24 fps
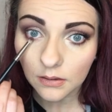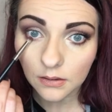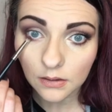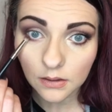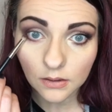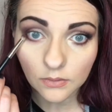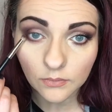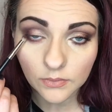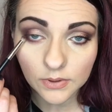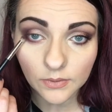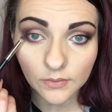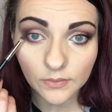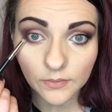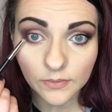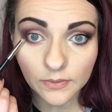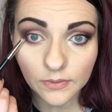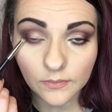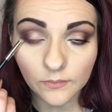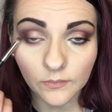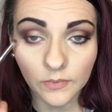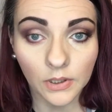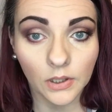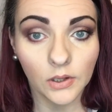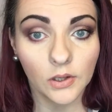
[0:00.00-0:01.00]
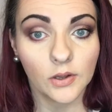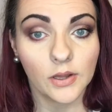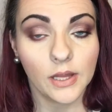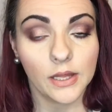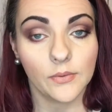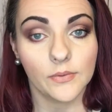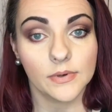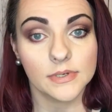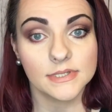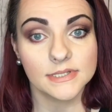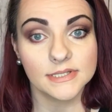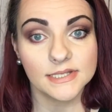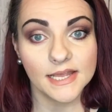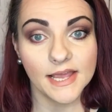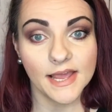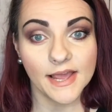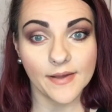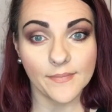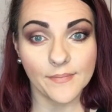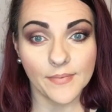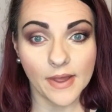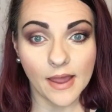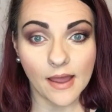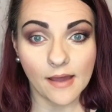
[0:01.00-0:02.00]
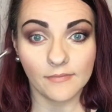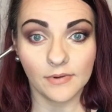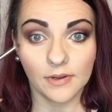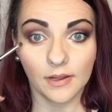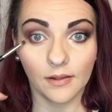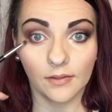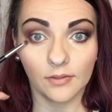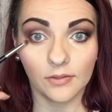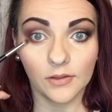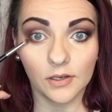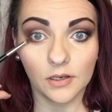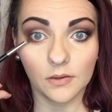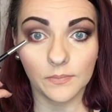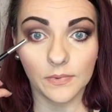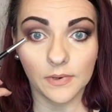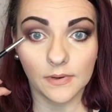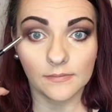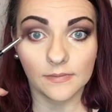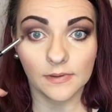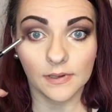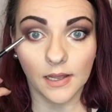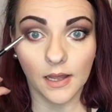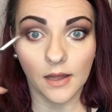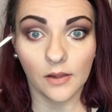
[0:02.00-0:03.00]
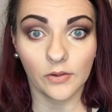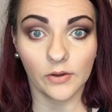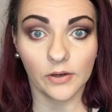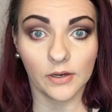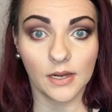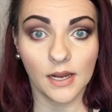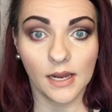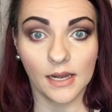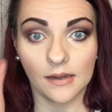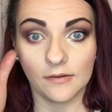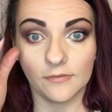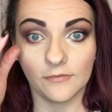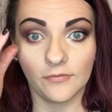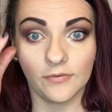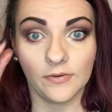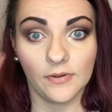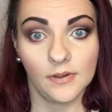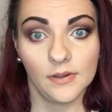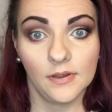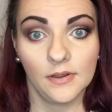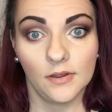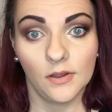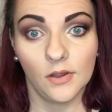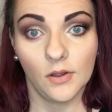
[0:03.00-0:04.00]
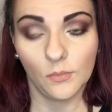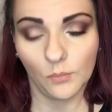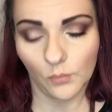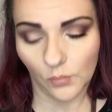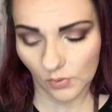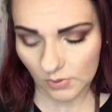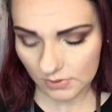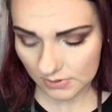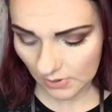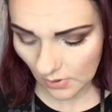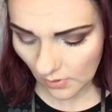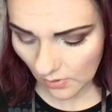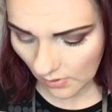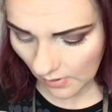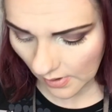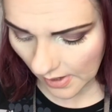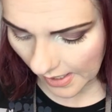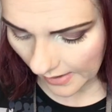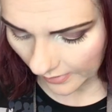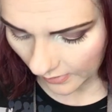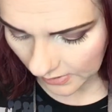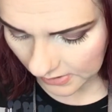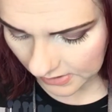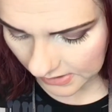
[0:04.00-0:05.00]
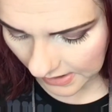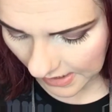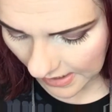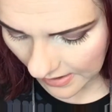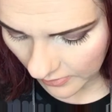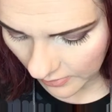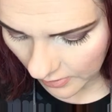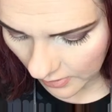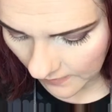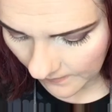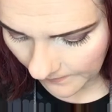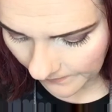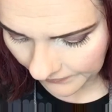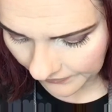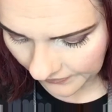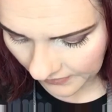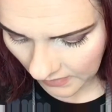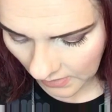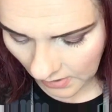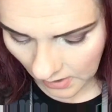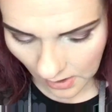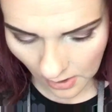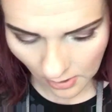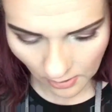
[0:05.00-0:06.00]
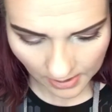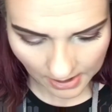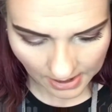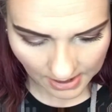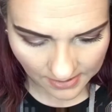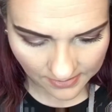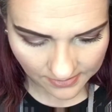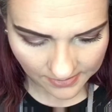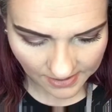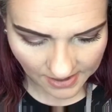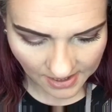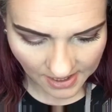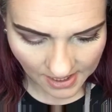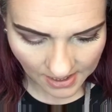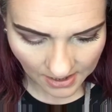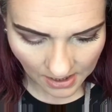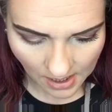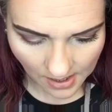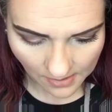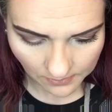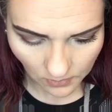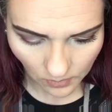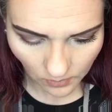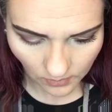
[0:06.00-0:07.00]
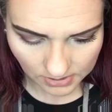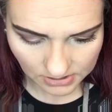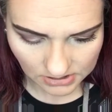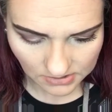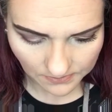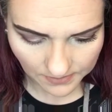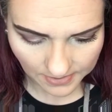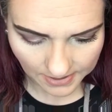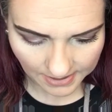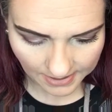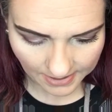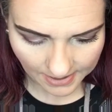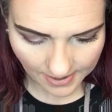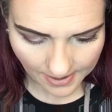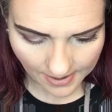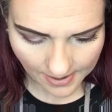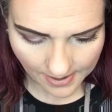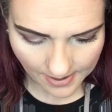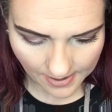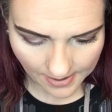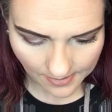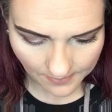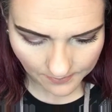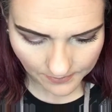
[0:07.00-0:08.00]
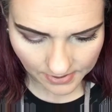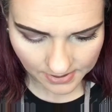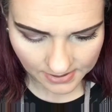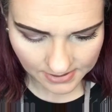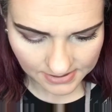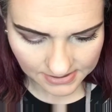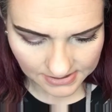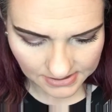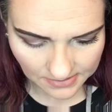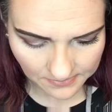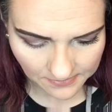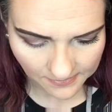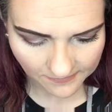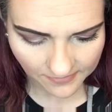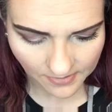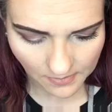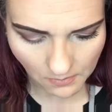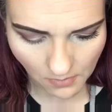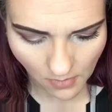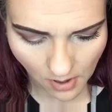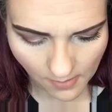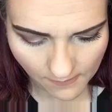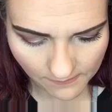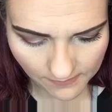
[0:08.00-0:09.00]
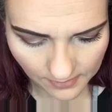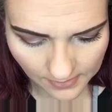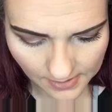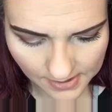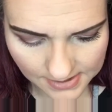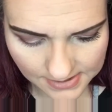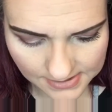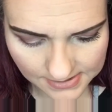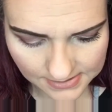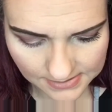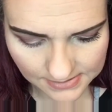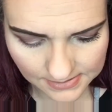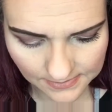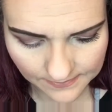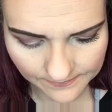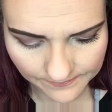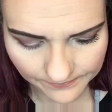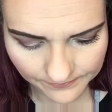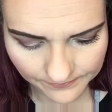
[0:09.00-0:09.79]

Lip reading: You know, we don't want to look like we're sick, but having a little bit of the color kind of pulls the whole eye look together. Okay, and then I'm going to pick up some of the Marvelous.